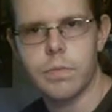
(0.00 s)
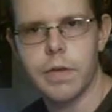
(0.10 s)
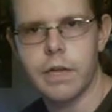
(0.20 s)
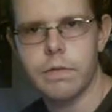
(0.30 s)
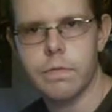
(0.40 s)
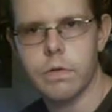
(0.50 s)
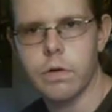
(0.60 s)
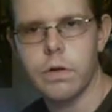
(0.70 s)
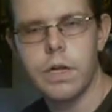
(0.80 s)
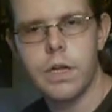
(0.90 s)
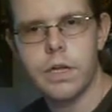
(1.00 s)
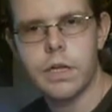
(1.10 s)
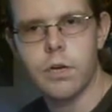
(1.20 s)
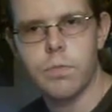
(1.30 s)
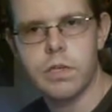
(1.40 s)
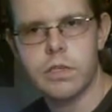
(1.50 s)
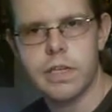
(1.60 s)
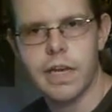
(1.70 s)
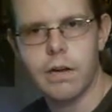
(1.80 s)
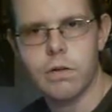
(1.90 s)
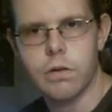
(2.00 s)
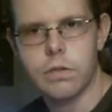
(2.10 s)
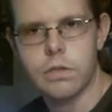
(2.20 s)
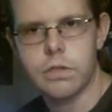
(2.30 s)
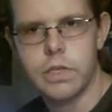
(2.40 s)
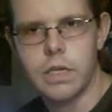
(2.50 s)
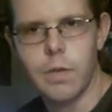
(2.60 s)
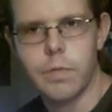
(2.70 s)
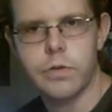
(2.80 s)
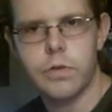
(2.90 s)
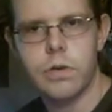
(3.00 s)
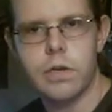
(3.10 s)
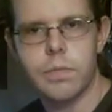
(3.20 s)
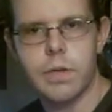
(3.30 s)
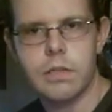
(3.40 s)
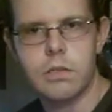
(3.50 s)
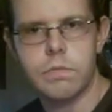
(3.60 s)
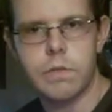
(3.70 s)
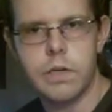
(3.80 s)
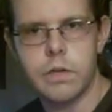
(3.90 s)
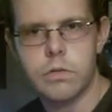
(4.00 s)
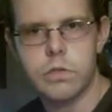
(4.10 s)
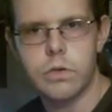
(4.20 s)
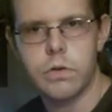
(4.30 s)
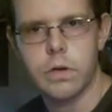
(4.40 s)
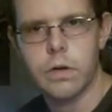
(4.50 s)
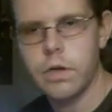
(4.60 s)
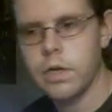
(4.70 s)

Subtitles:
Domain for missing out on this opportunity to make this video sooner.